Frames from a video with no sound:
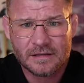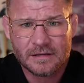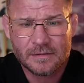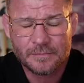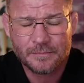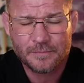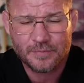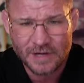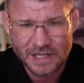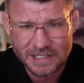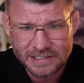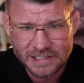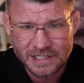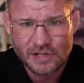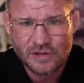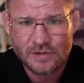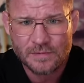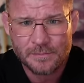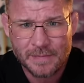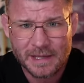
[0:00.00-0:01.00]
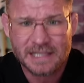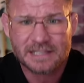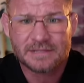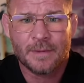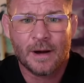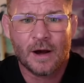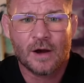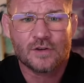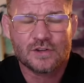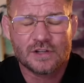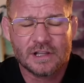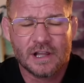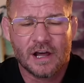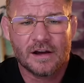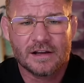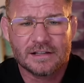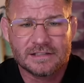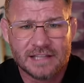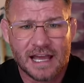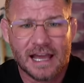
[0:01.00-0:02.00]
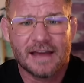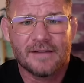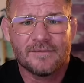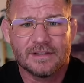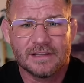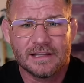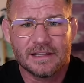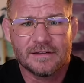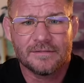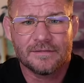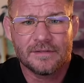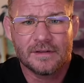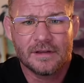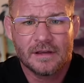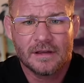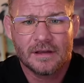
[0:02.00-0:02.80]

British mixed martial artist that ever lived.